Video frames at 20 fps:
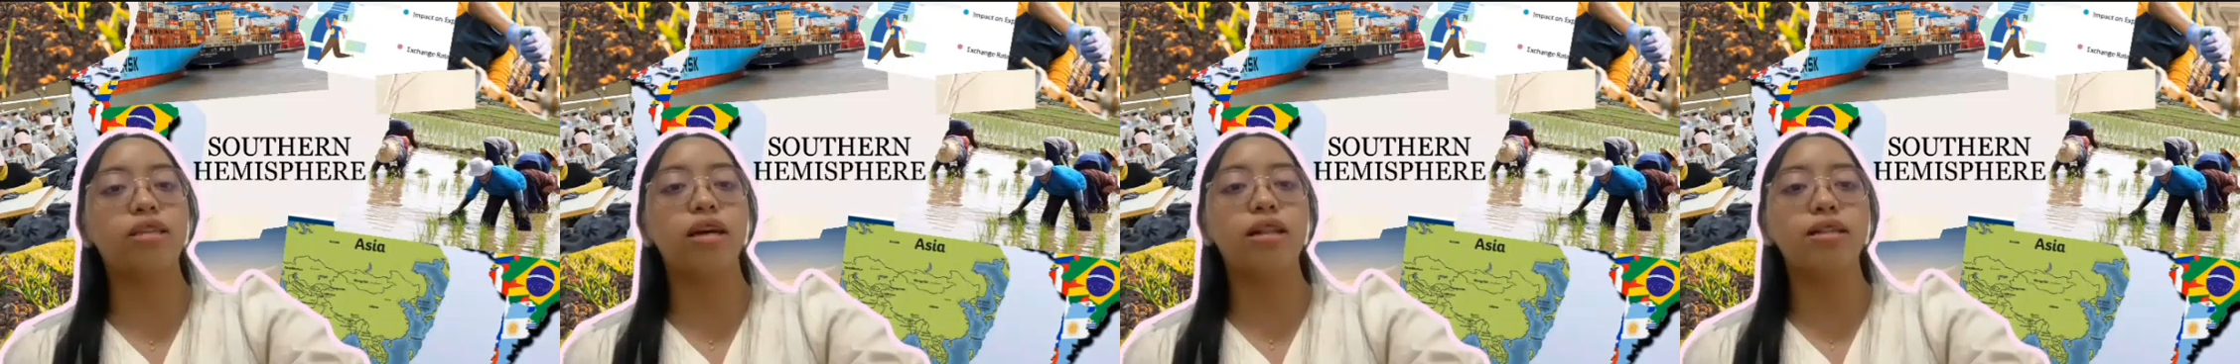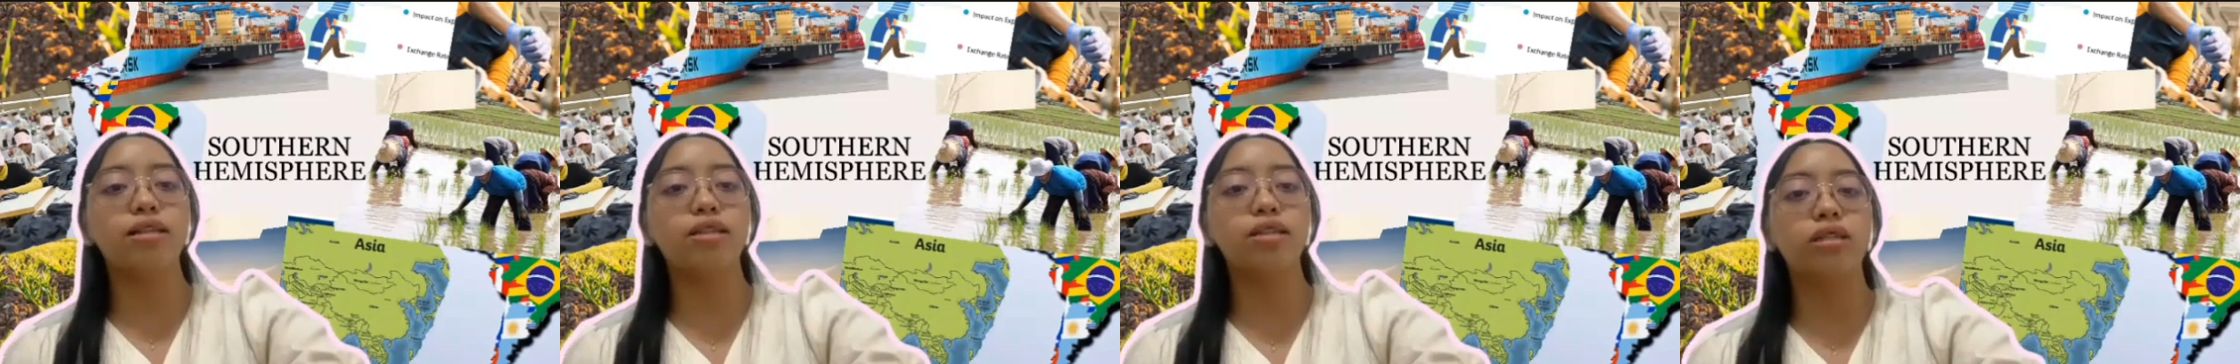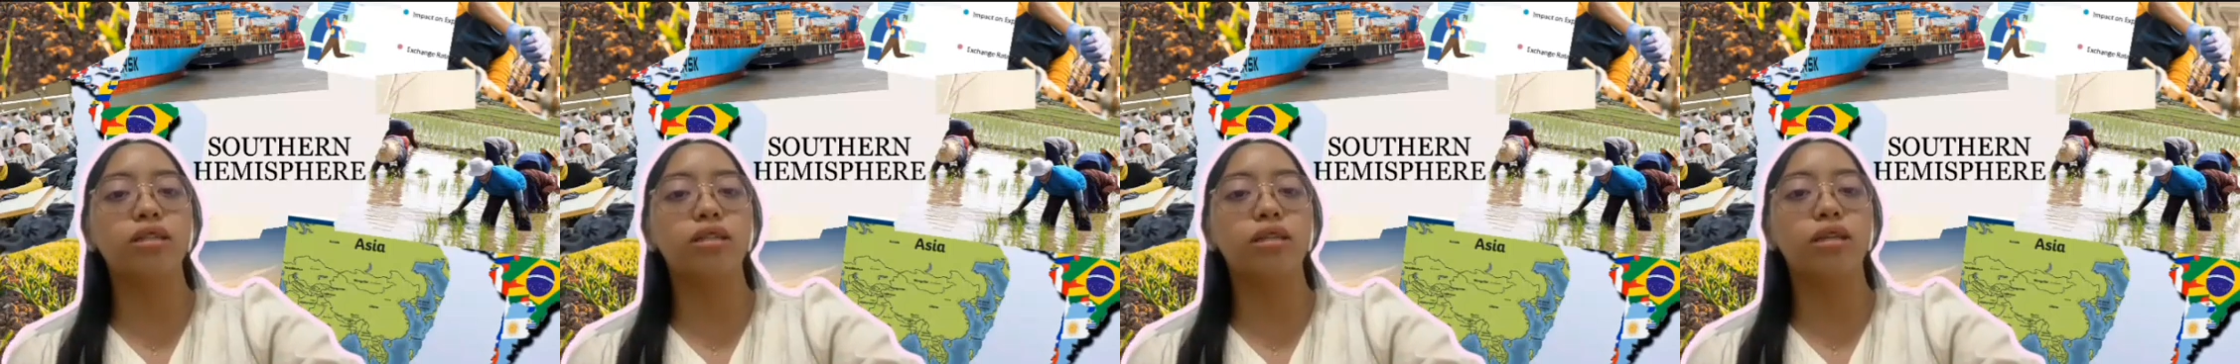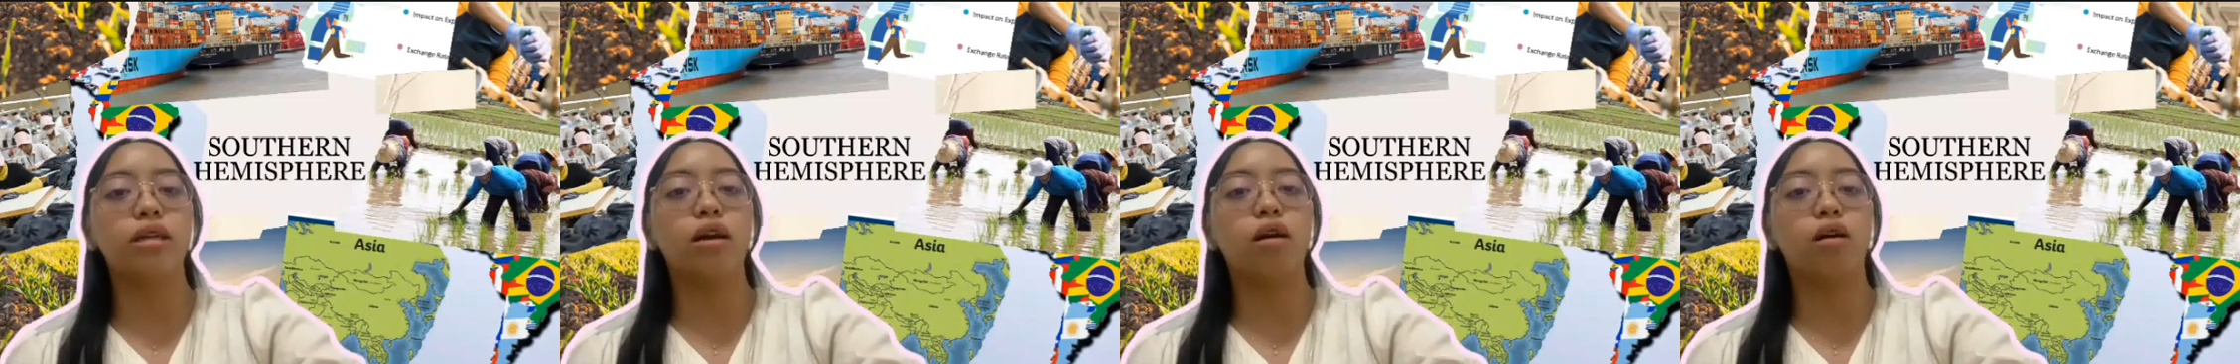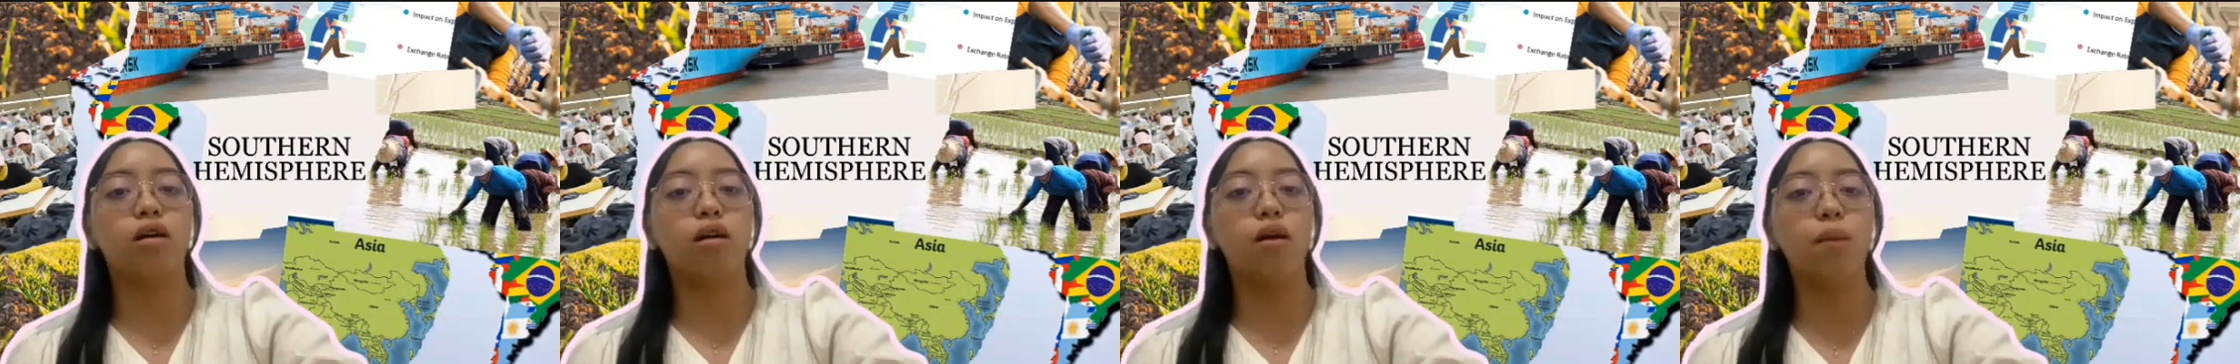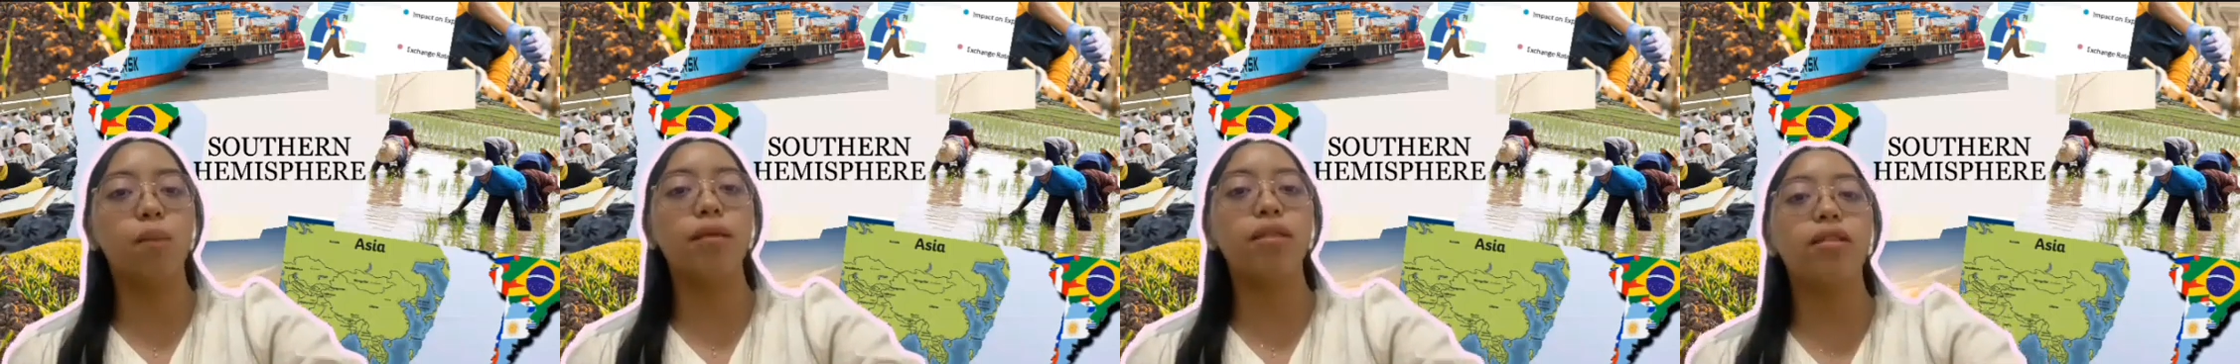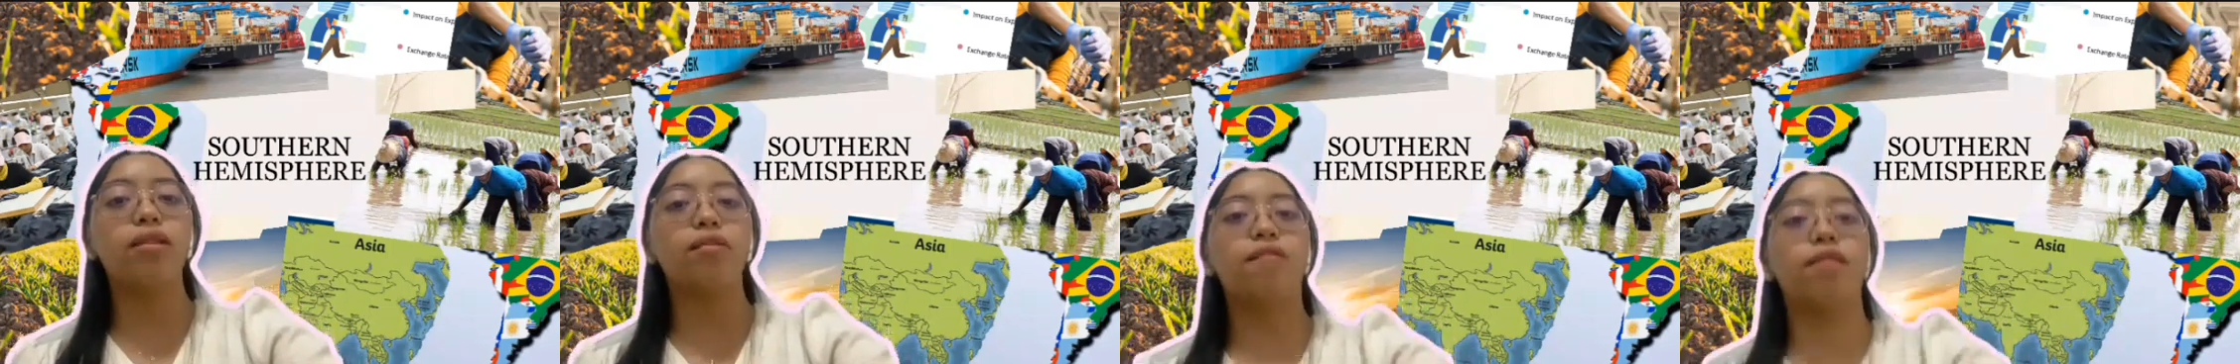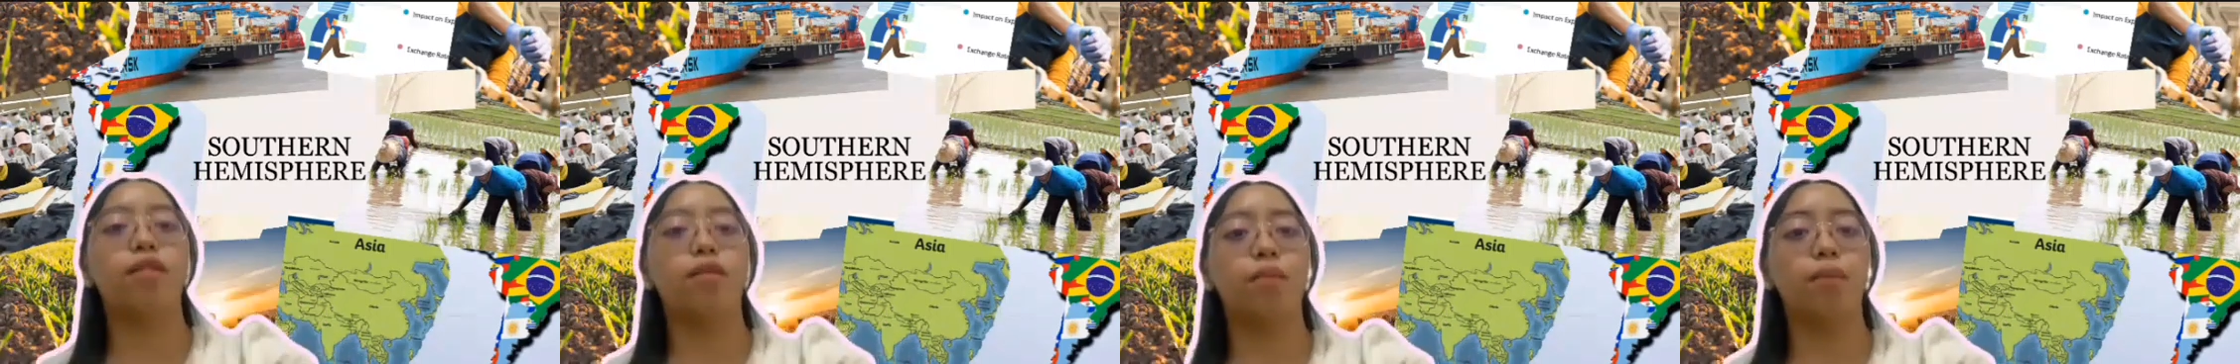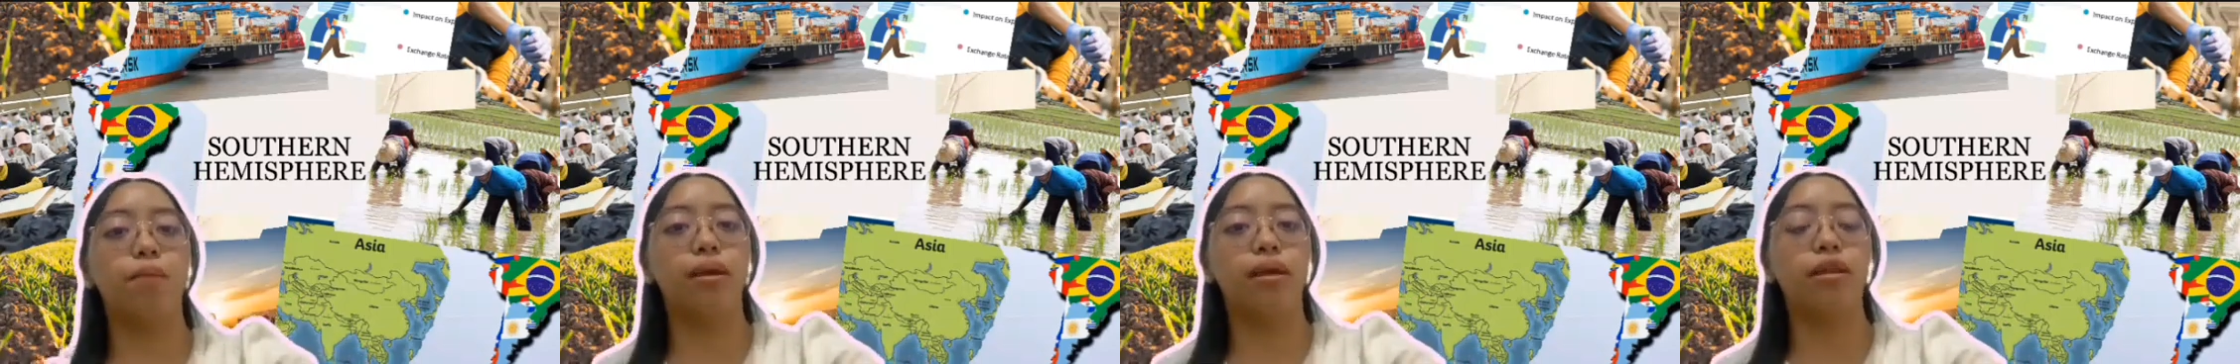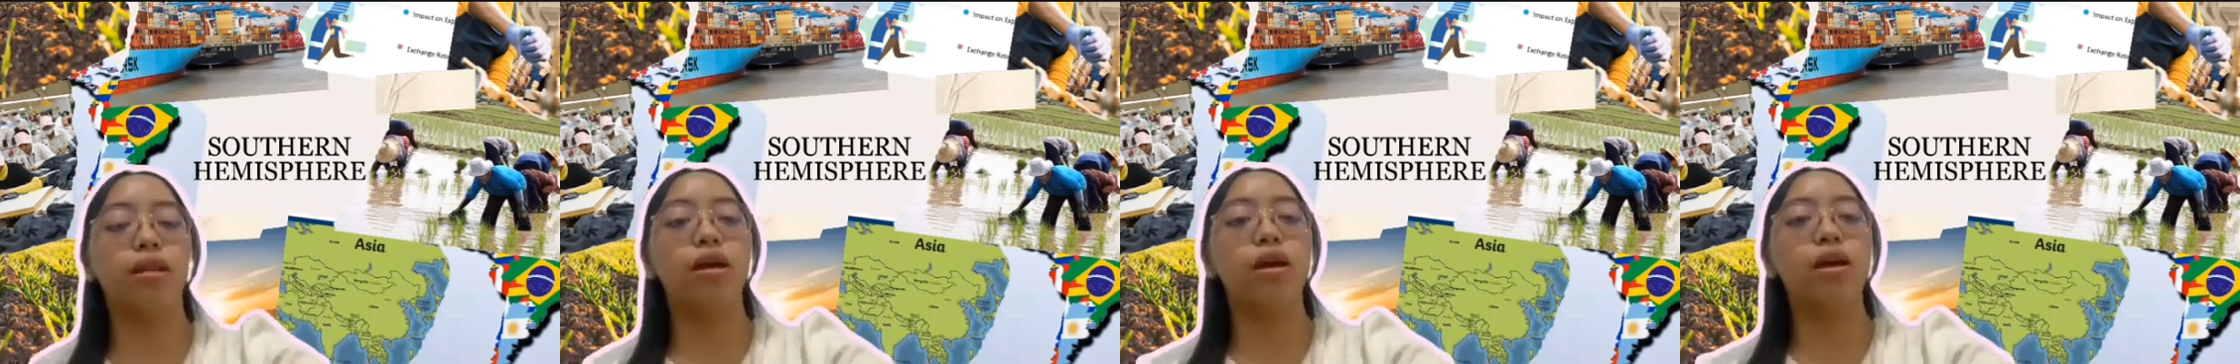challenges in economic
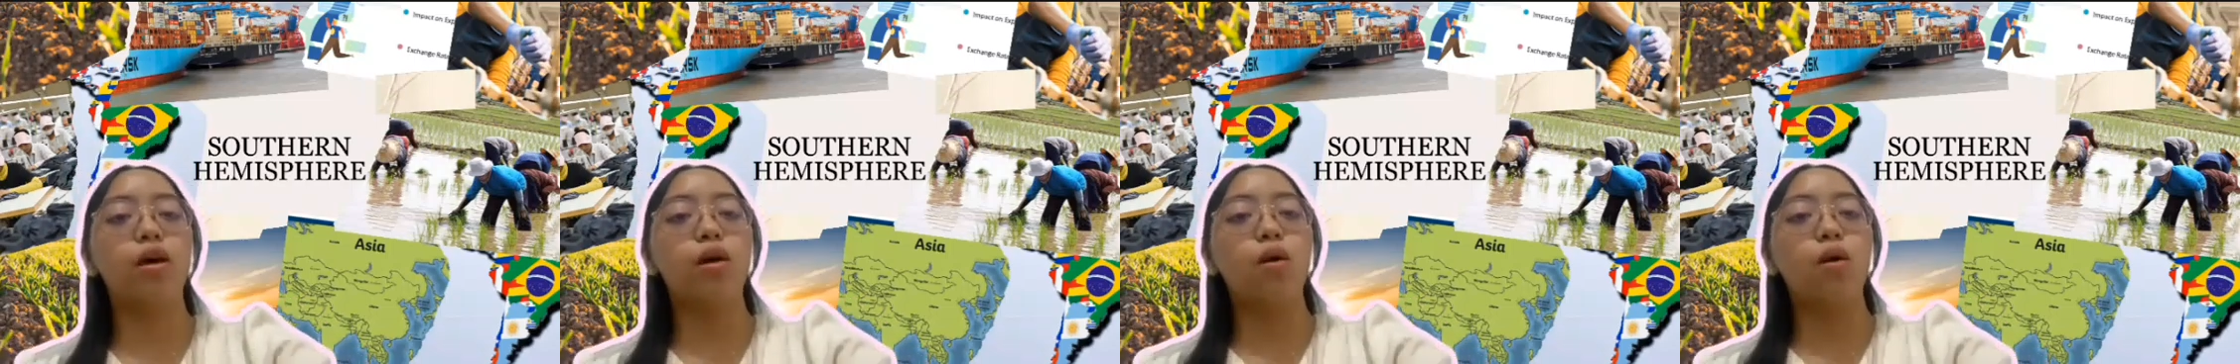development,